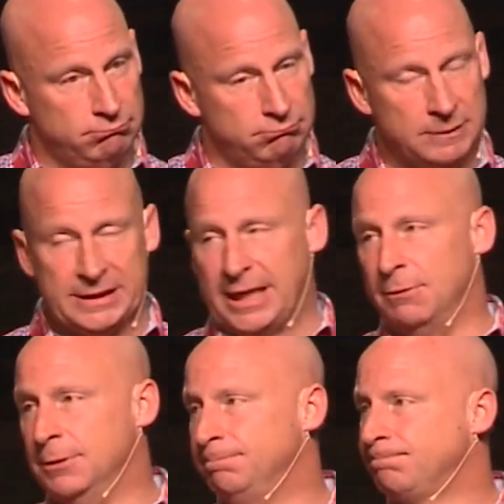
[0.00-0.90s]

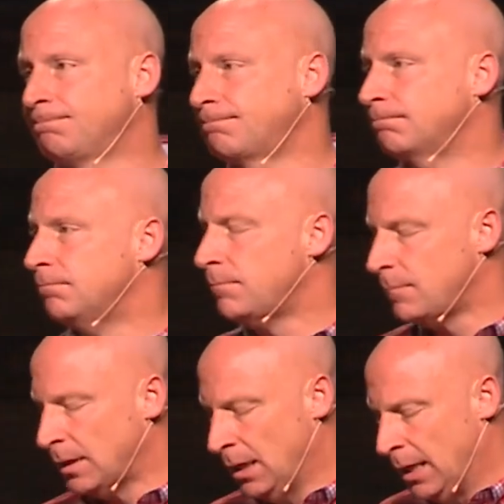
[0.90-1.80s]
Second one.
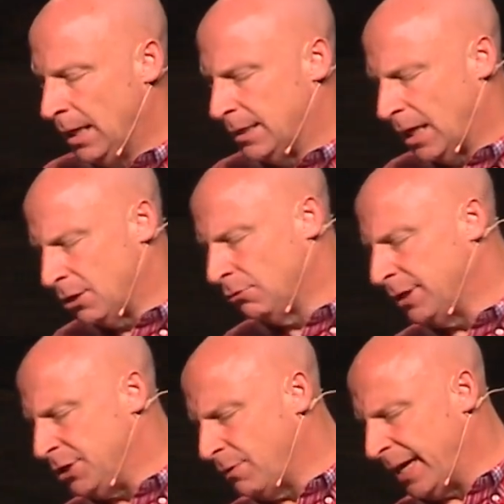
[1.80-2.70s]
Not
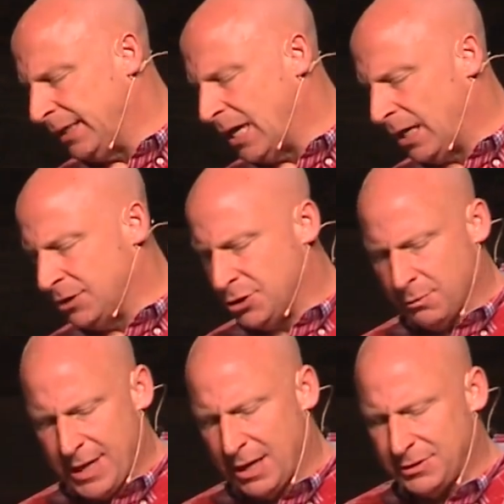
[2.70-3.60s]
only do I acknowledge them
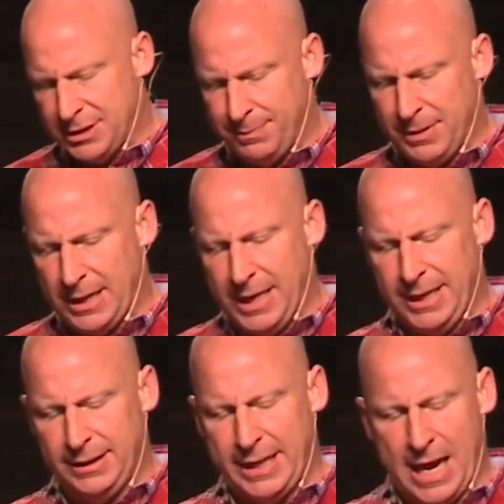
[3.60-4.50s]
without
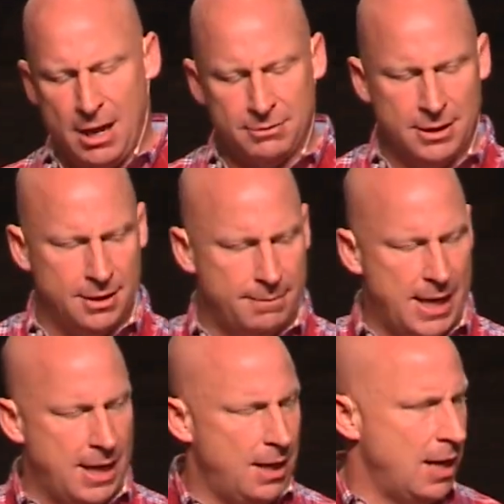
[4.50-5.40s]
stipulating the outcome,
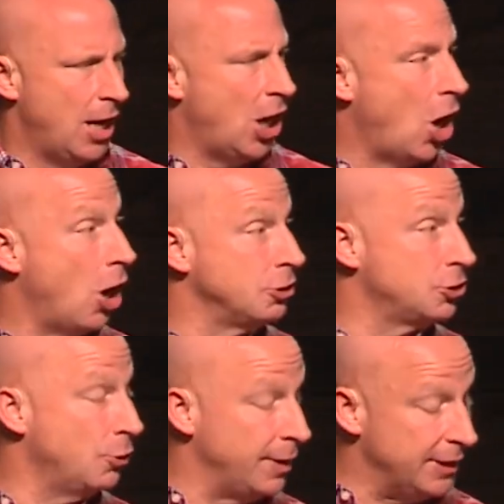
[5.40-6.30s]
I
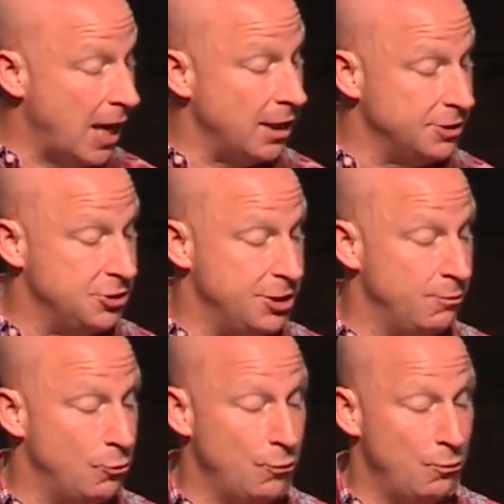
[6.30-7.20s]
also acknowledge
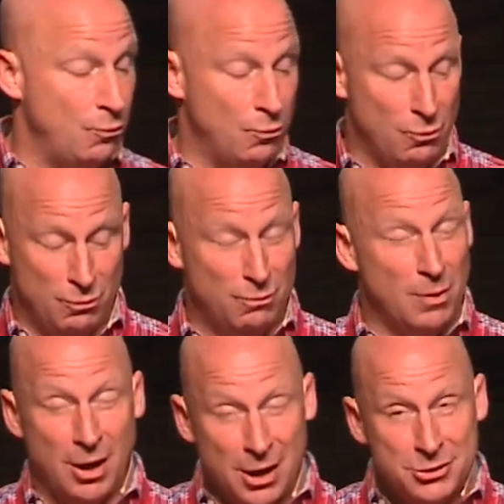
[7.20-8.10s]
them
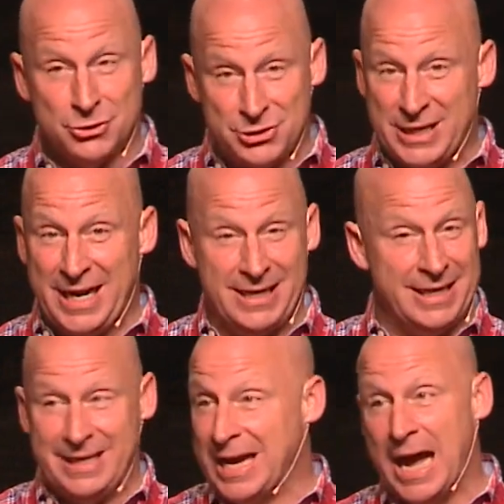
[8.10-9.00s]

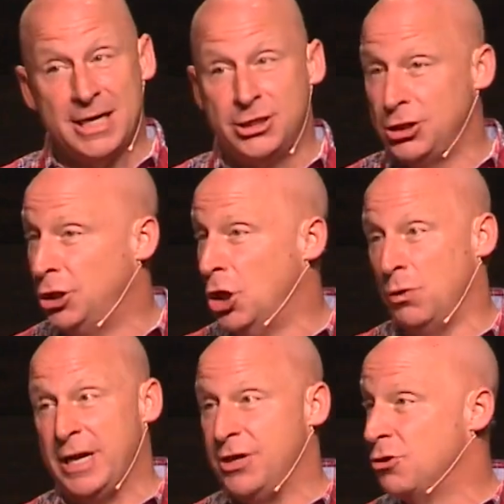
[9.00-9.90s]
understanding God could
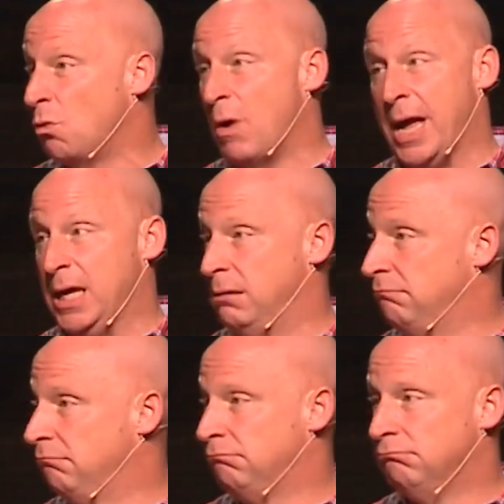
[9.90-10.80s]
go either way.
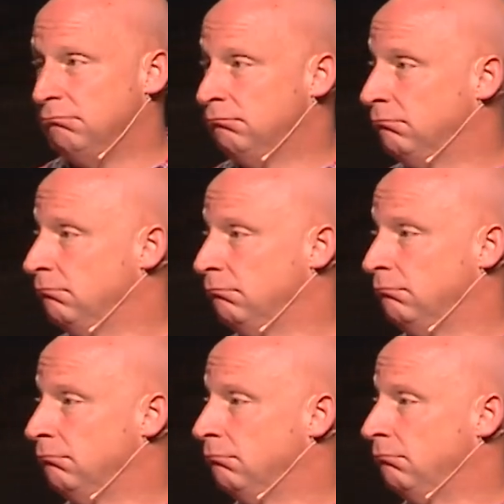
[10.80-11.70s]

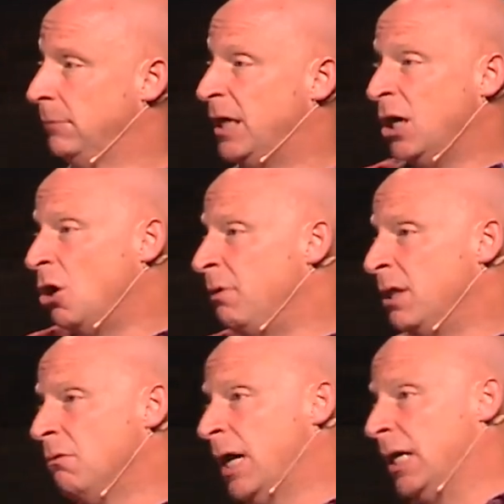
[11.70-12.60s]
He could go
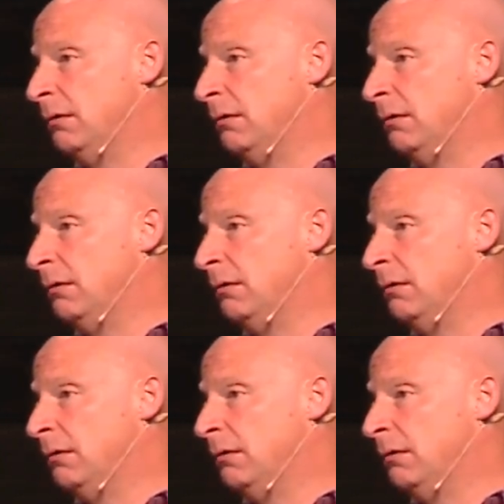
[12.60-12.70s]
either way.